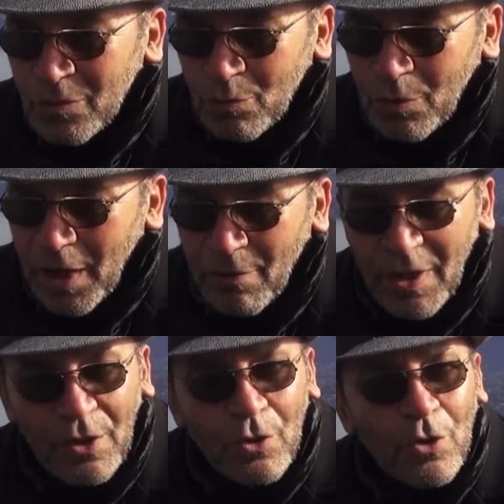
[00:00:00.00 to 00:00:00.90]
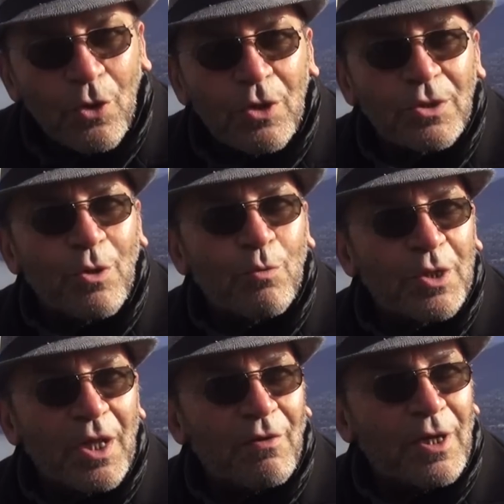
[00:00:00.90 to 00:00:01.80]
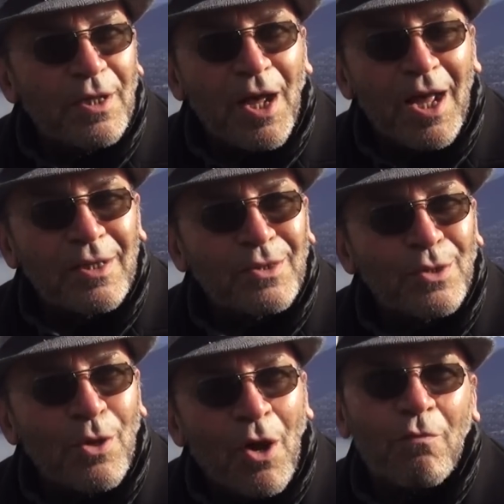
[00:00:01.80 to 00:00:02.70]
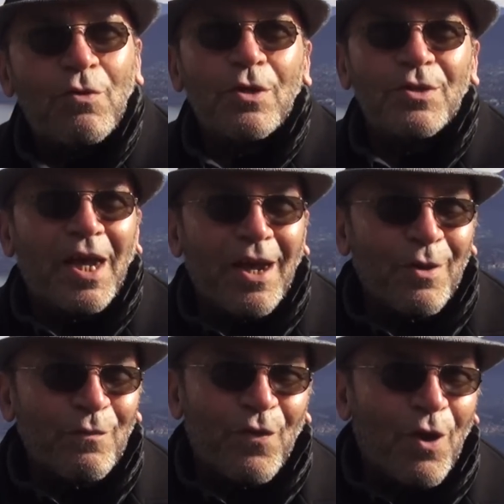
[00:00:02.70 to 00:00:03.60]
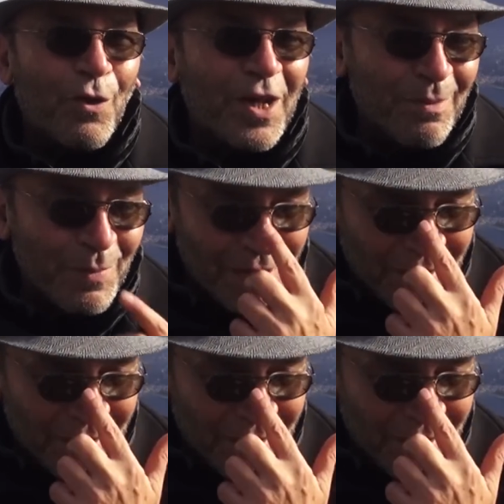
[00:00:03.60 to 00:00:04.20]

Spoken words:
wherever he goes or whatever he does, Of course, I cannot follow him